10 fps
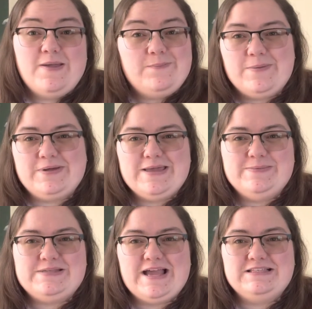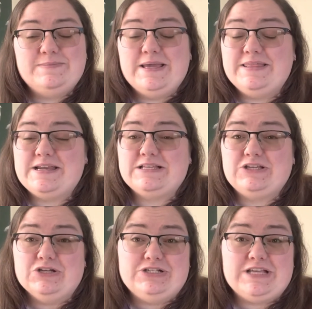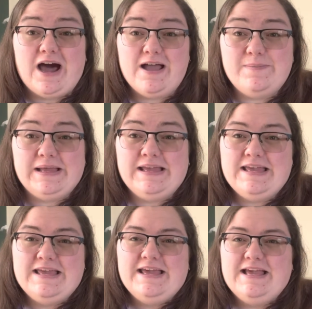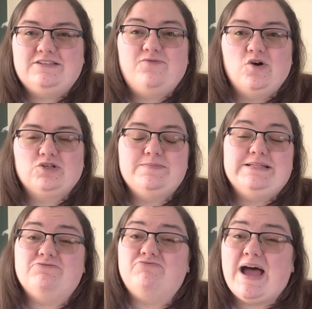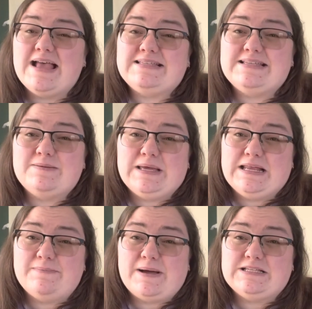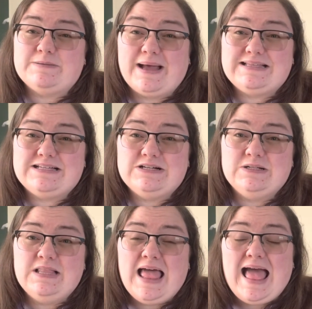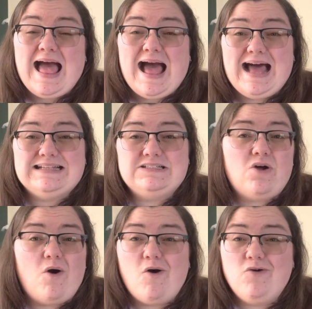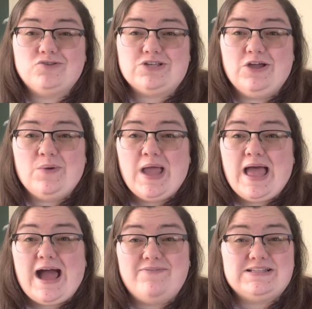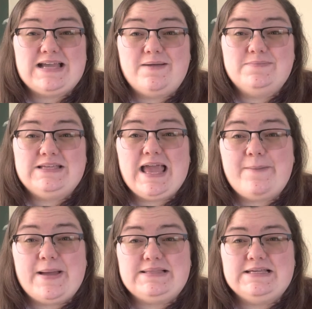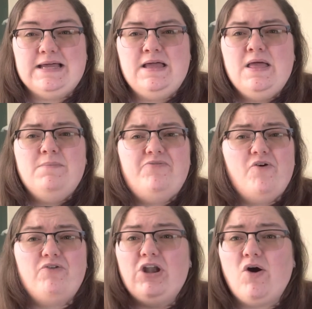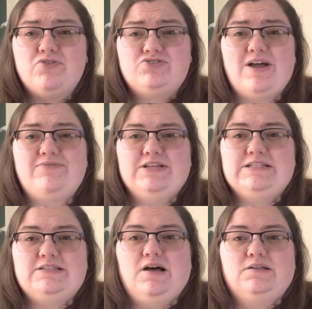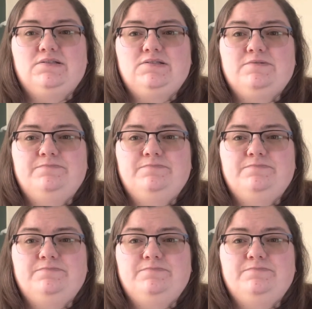People keep saying to me that it's good timing, it's forced me to rest at the beginning of my sabbatical, and also I've had time to get better before a lot of the travelling starts.